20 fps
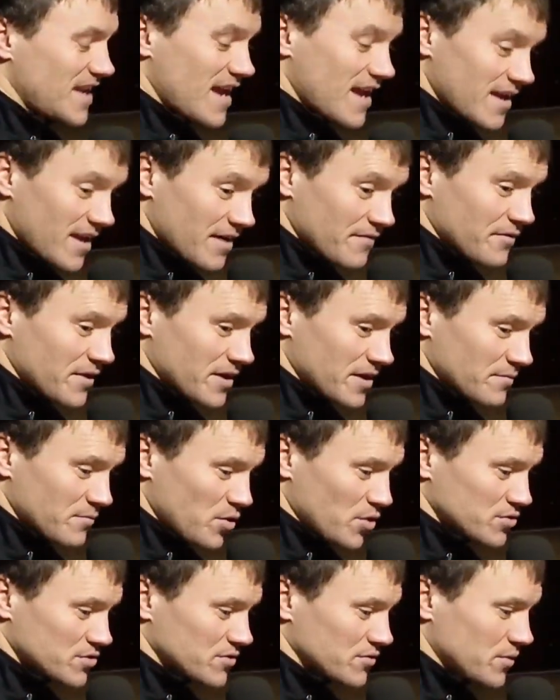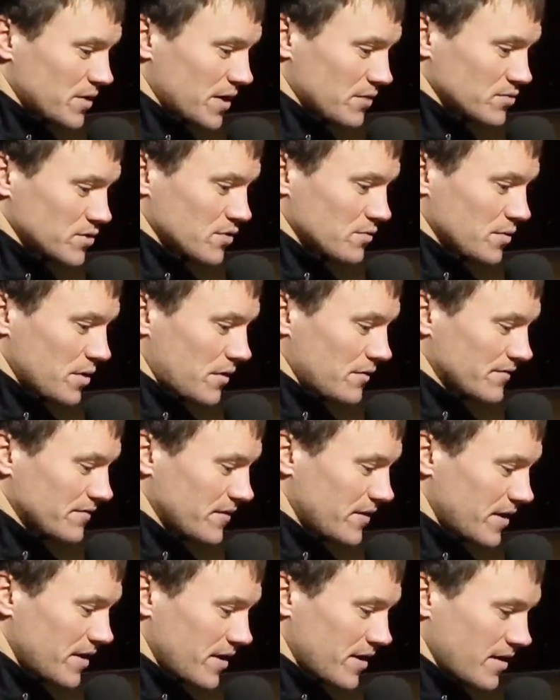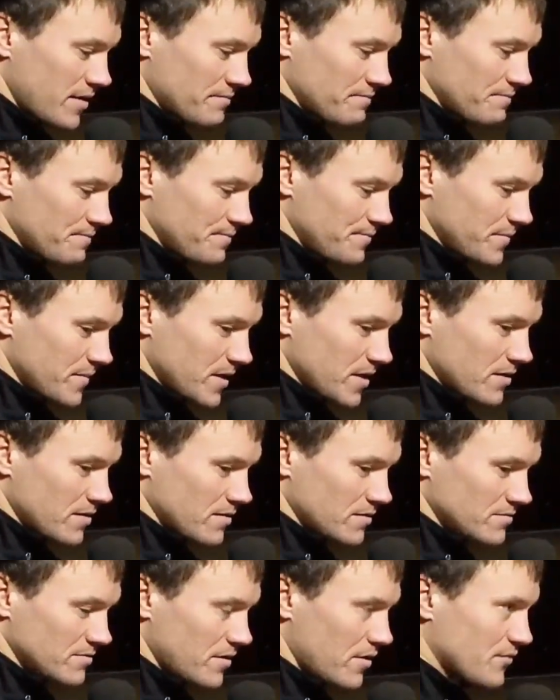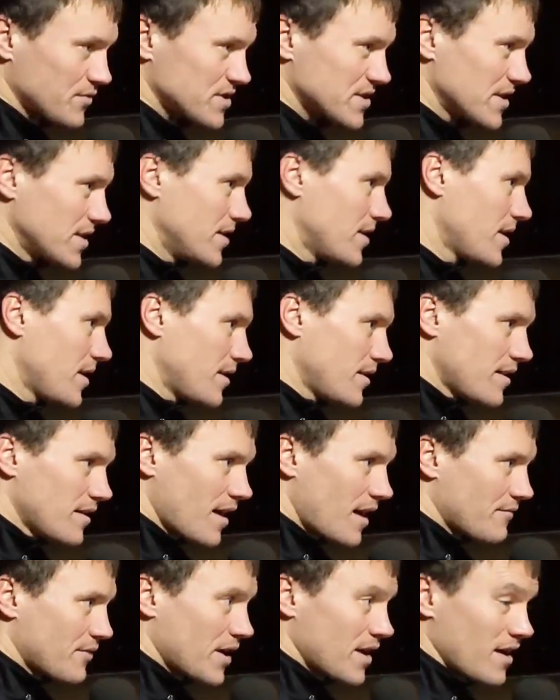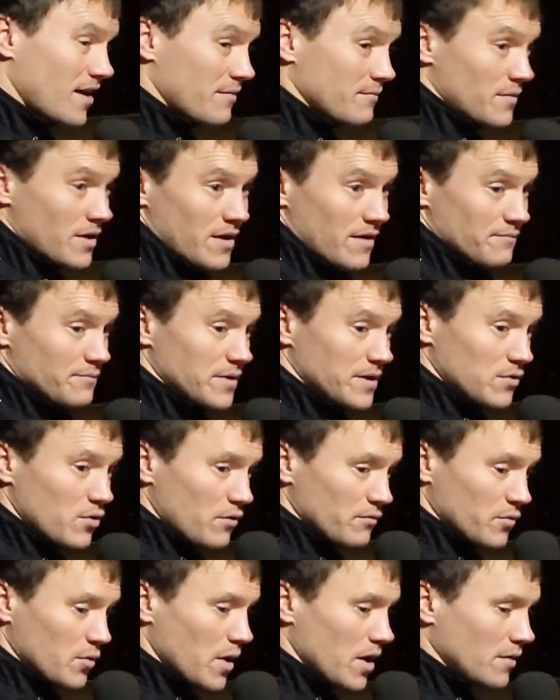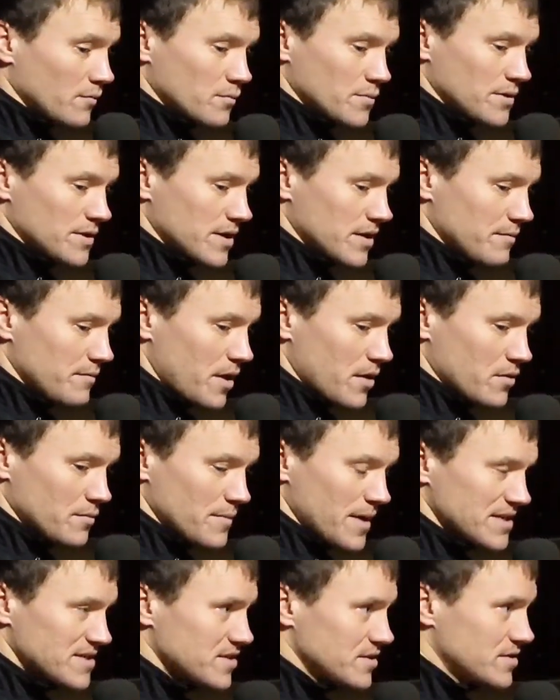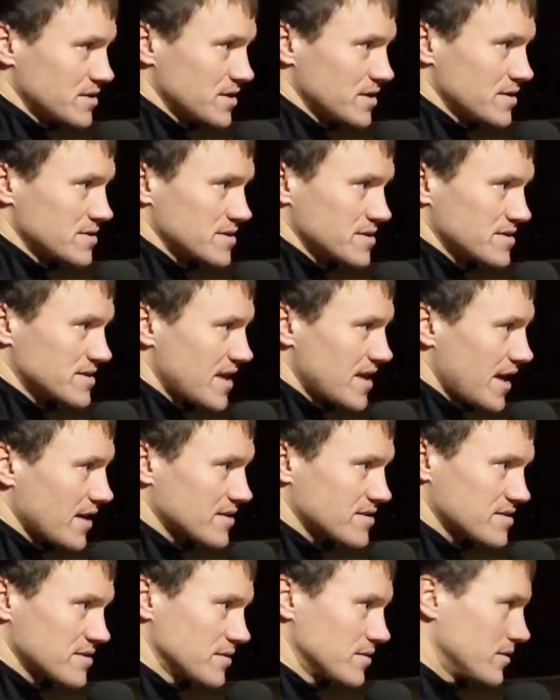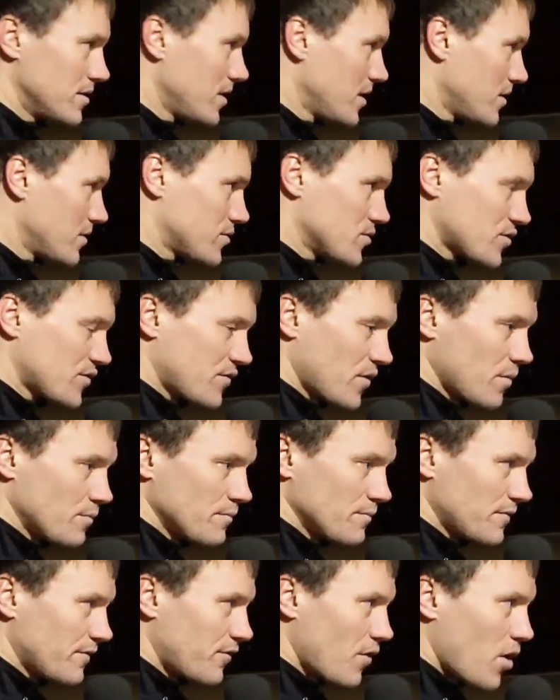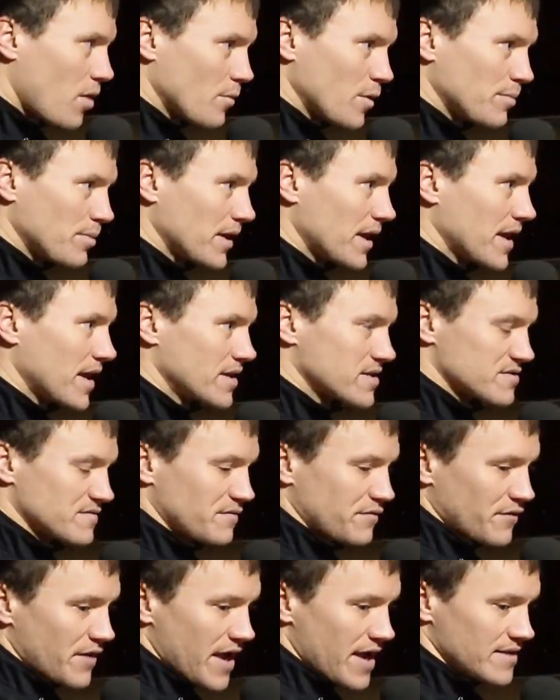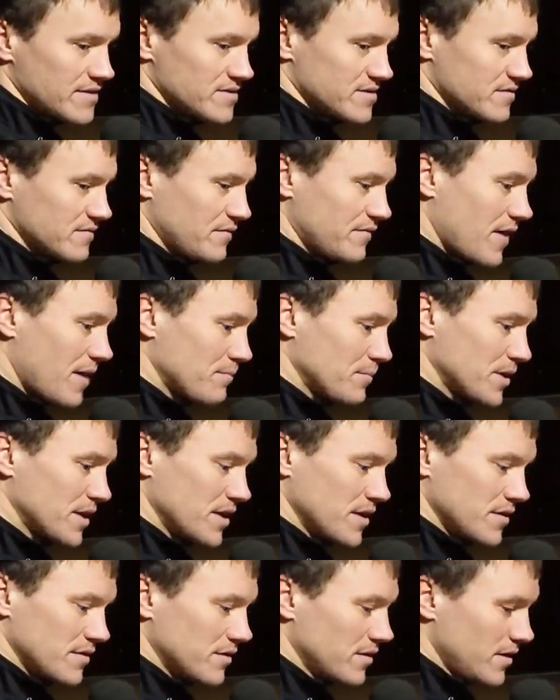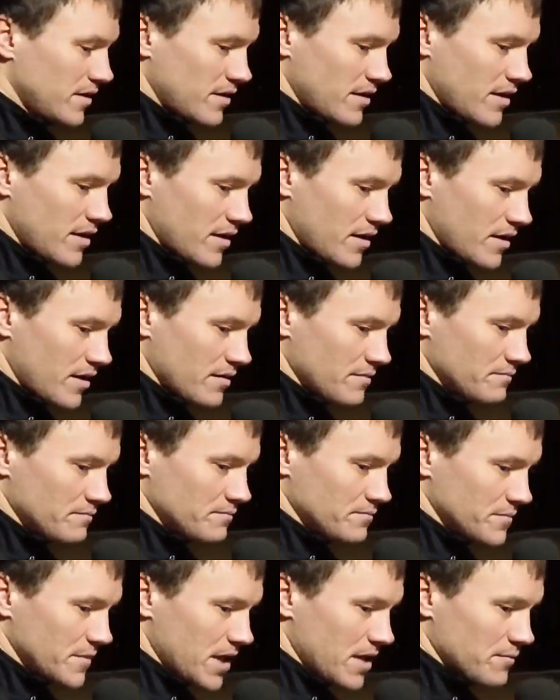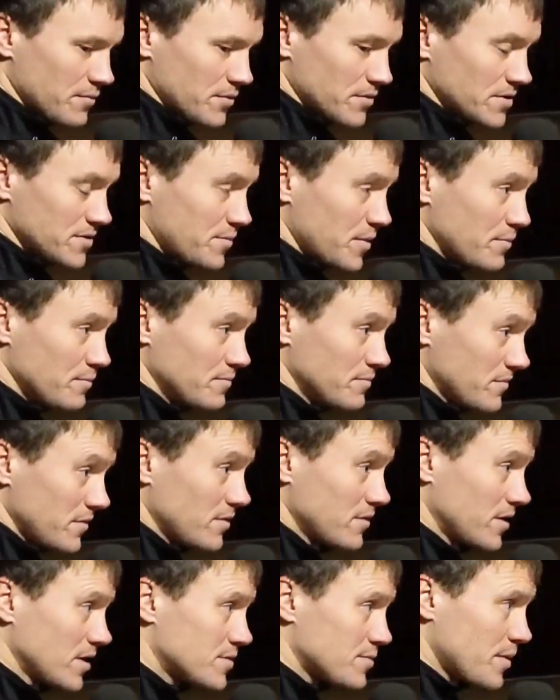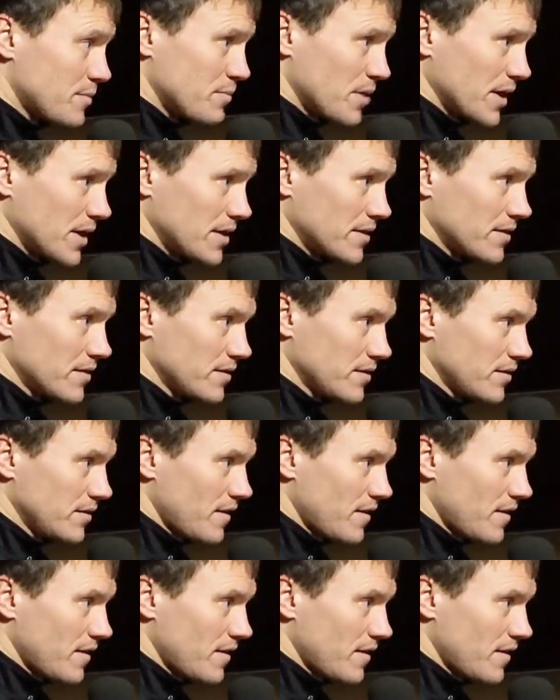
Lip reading: Yeah, very emotional when I was coming off. Obviously, I've been overwhelmed with the amount of messages and texts, and just from former players and friends and family, and yeah, but it's been brilliant.